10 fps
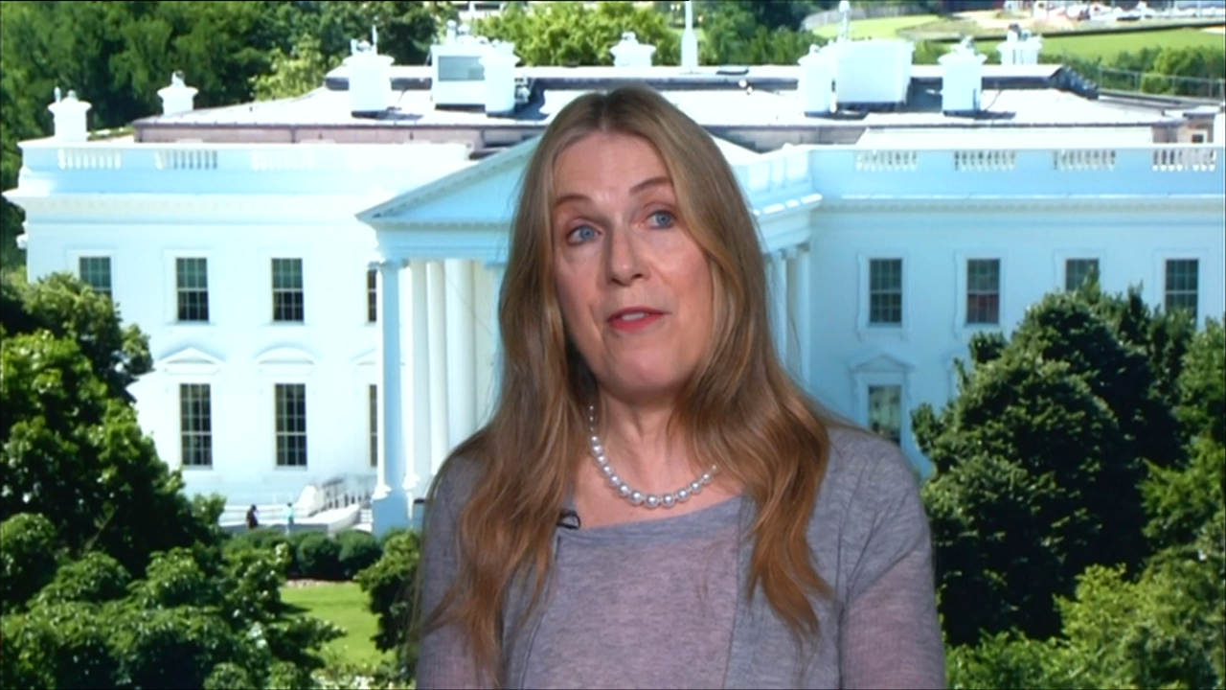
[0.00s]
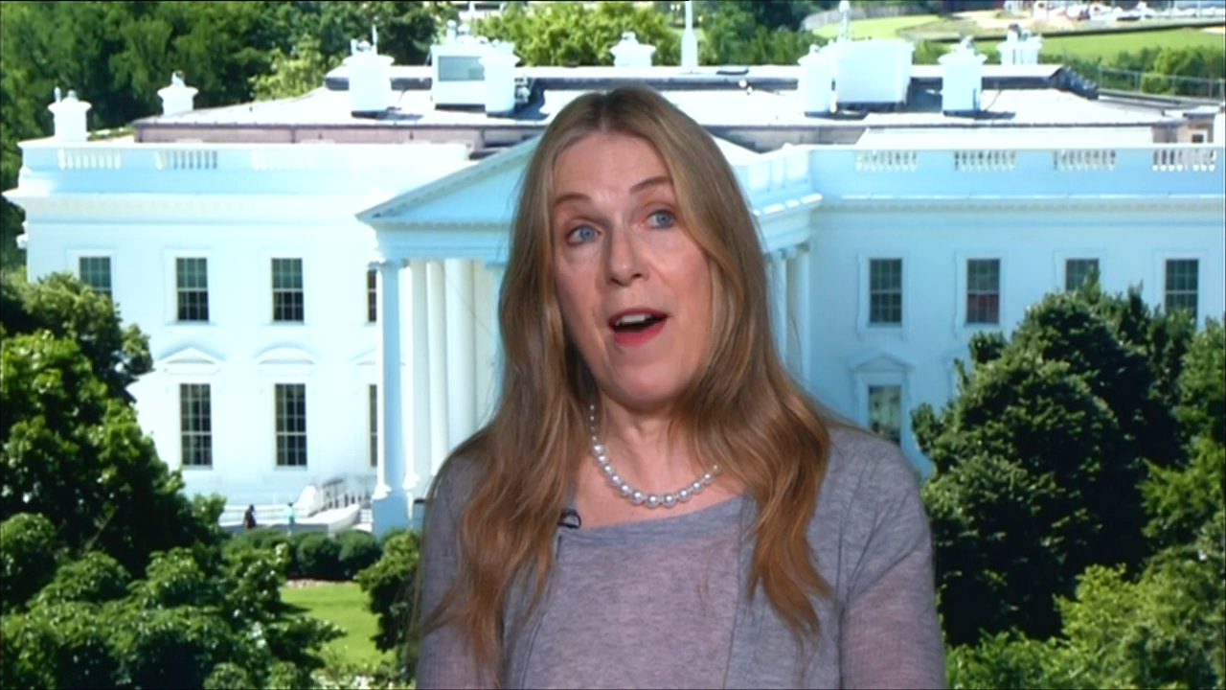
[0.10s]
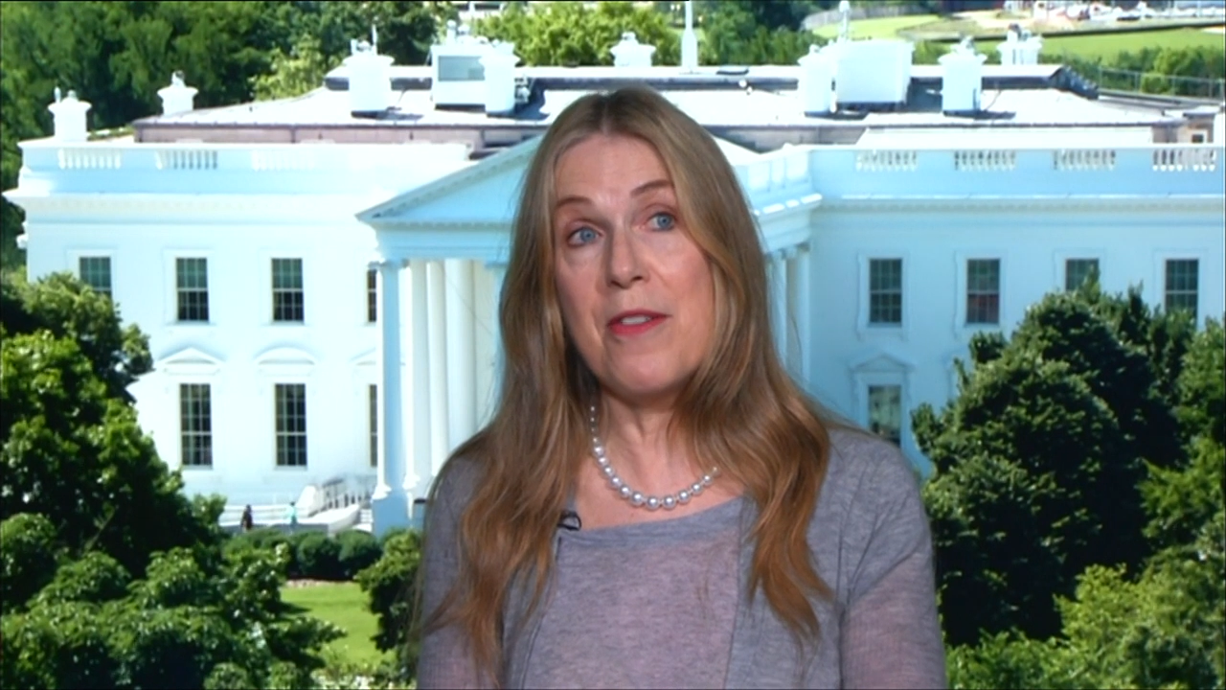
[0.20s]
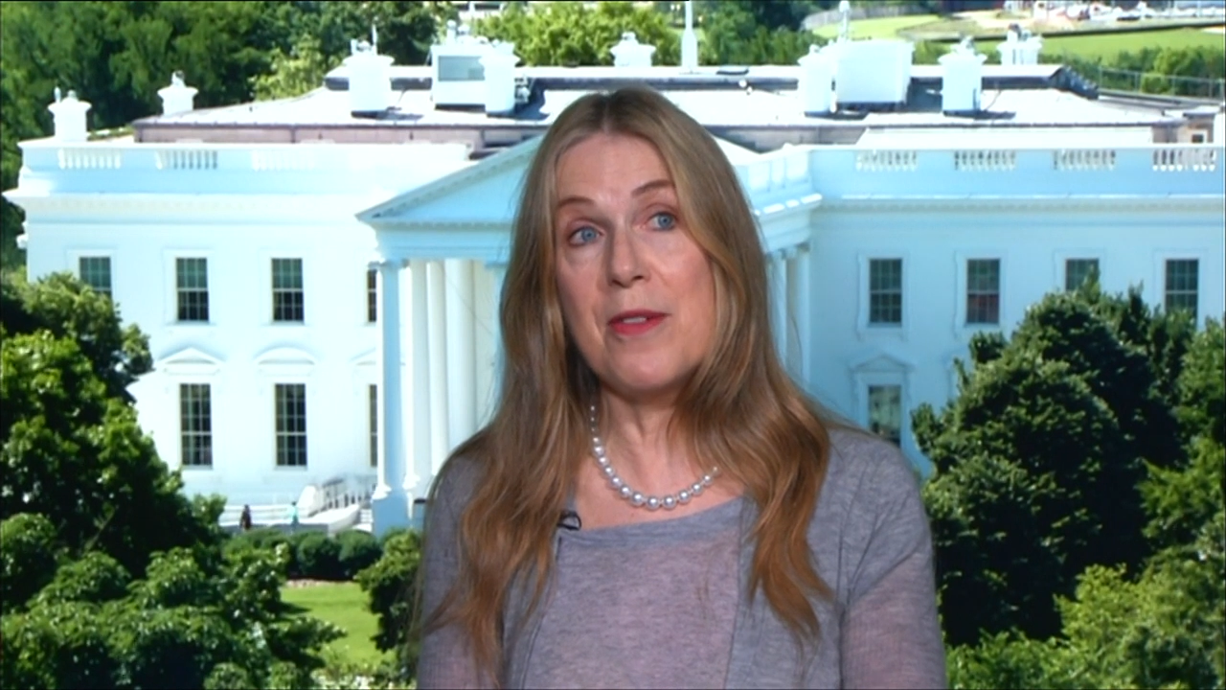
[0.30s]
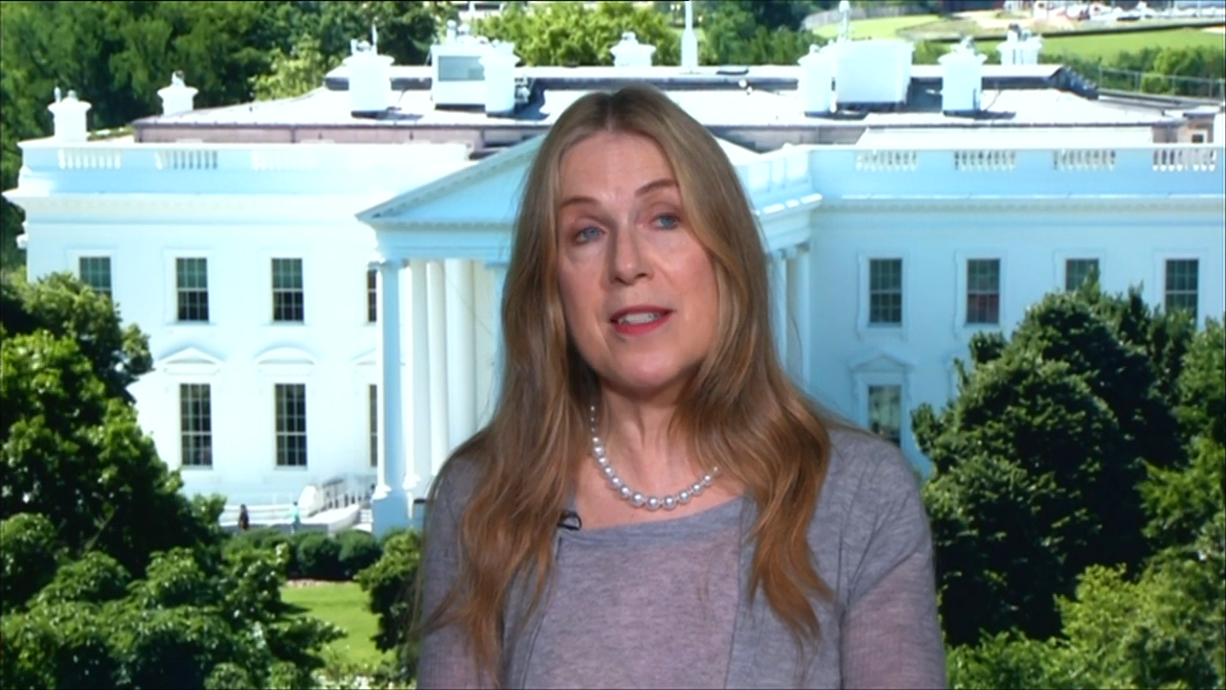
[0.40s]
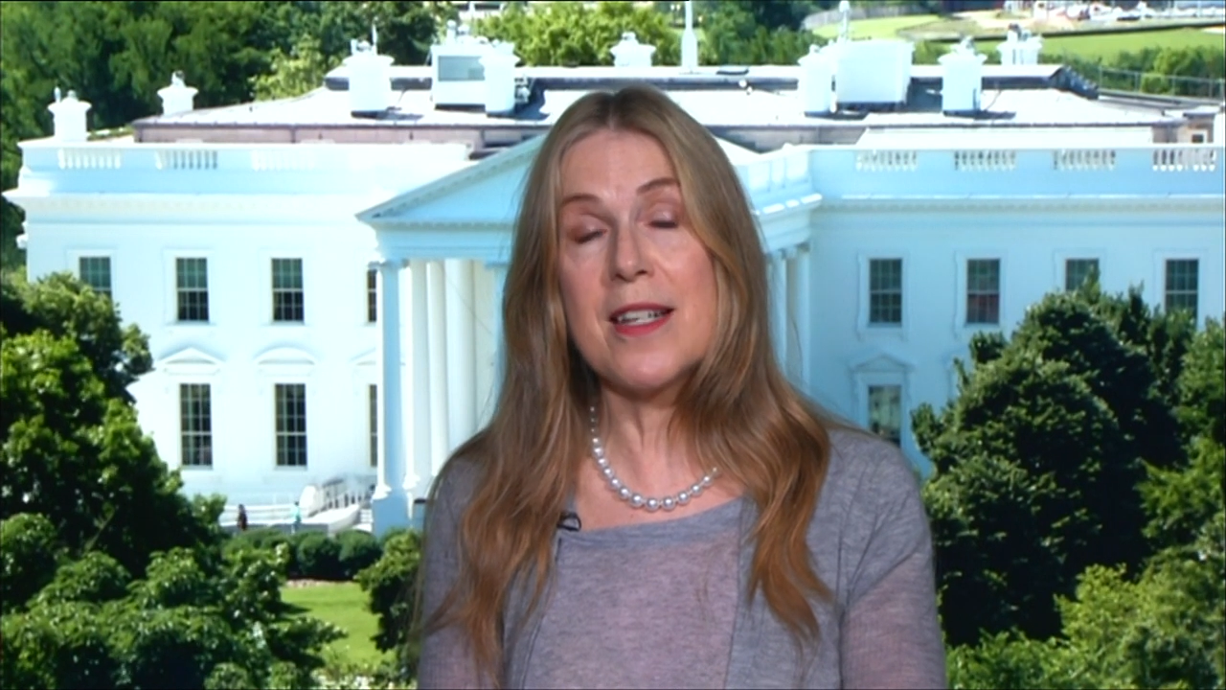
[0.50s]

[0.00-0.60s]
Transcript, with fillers: a father has